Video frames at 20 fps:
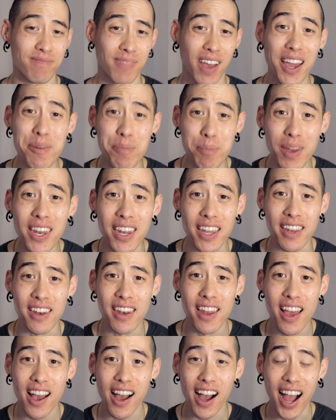I admit it,
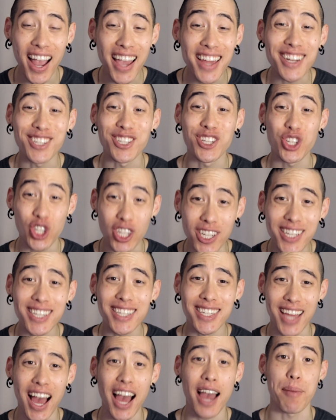I had a
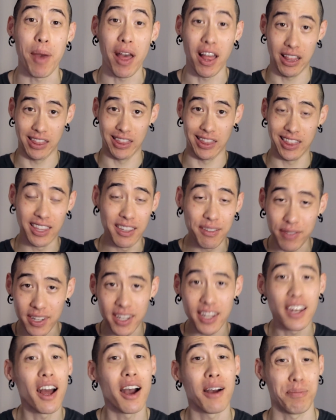shitty time living
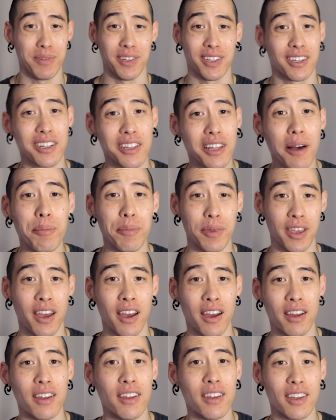it up in
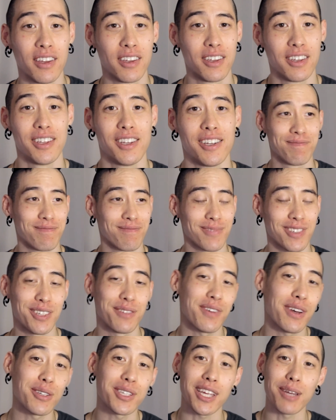Colombia. And
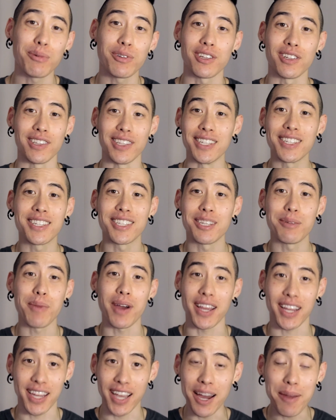if I was able to listen to
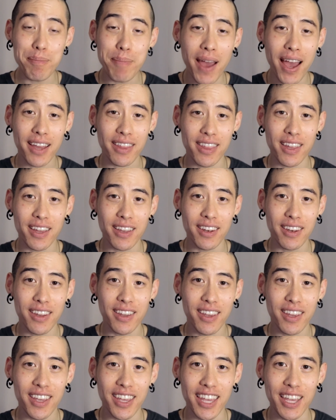my gut back then,
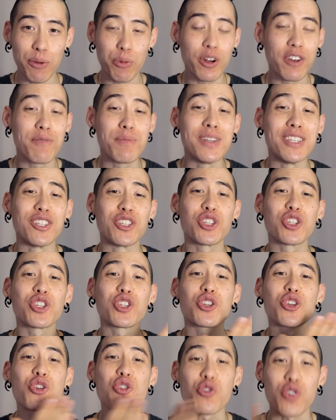it would have been
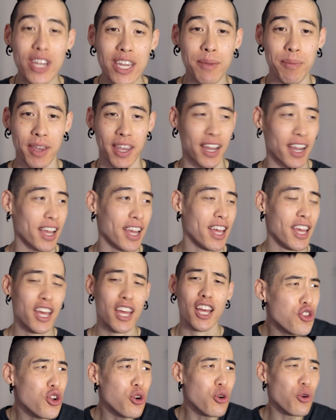screaming,
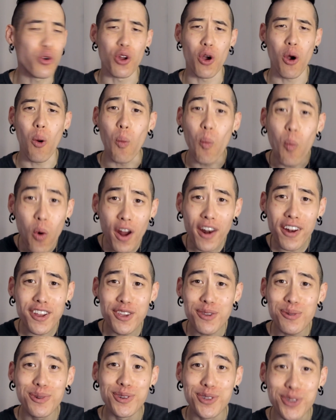"Dude, what are
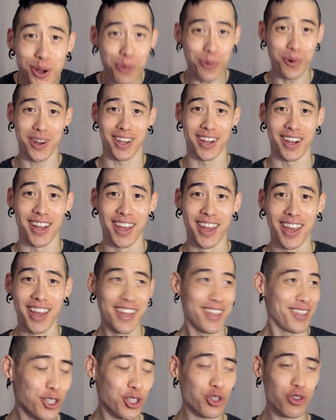you doing?
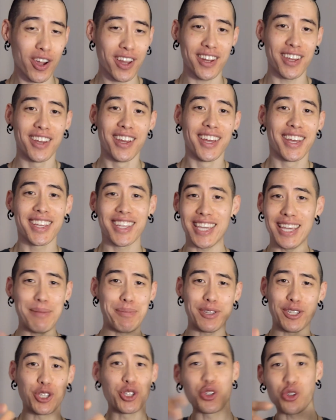You're just trying to
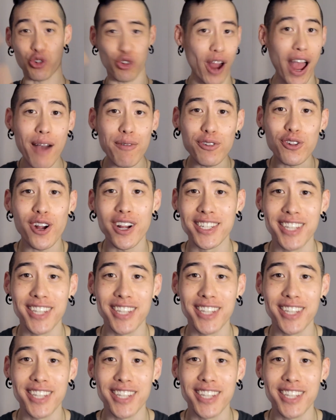keep this traveler